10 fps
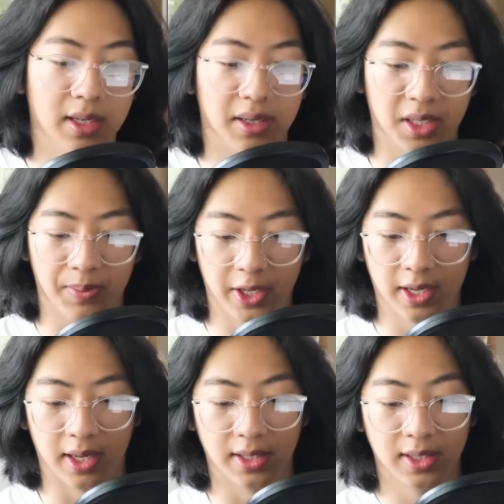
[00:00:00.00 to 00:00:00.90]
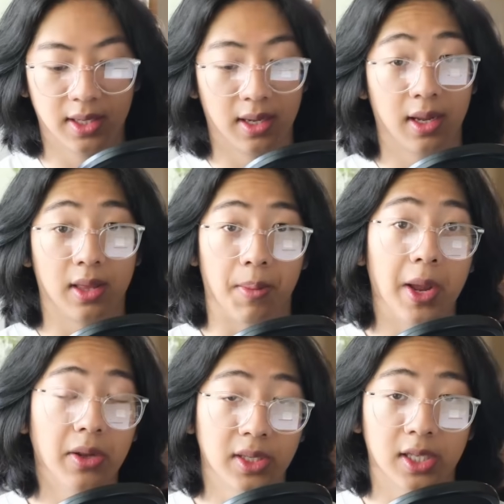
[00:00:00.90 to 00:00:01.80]
is because the
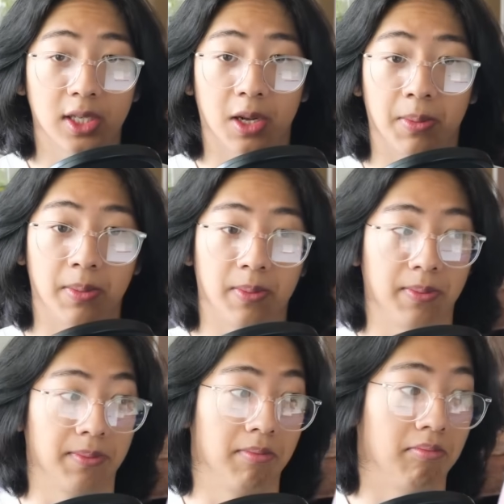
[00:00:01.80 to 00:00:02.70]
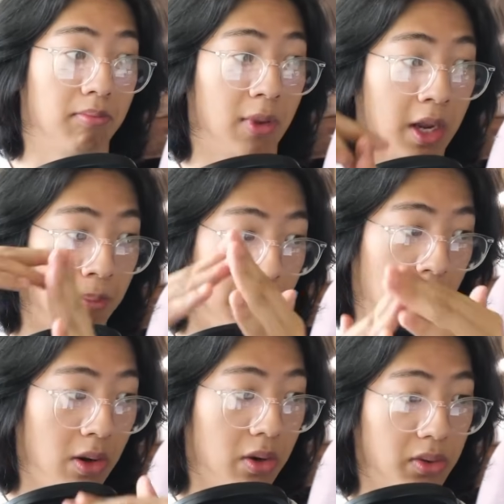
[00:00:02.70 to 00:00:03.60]
mail system, like
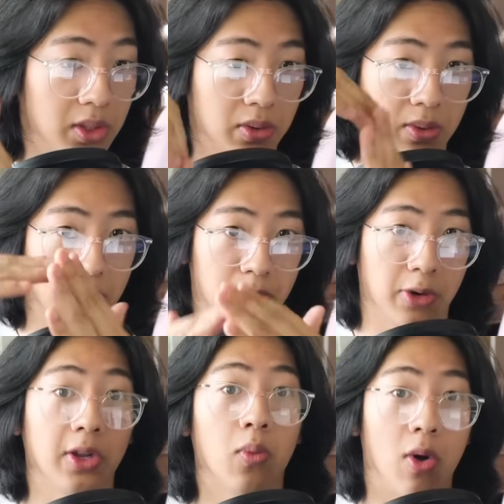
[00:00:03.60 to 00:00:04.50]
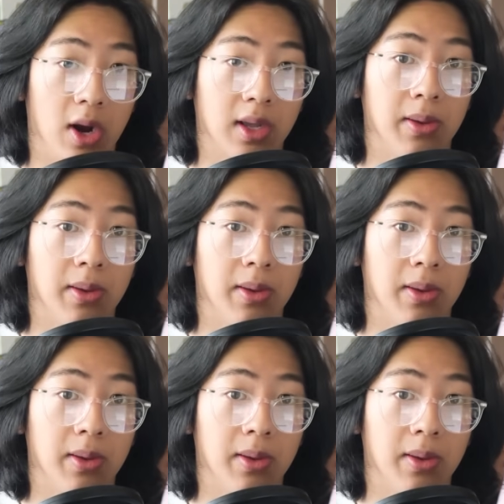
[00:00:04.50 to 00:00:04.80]
mail goes through pretty wonky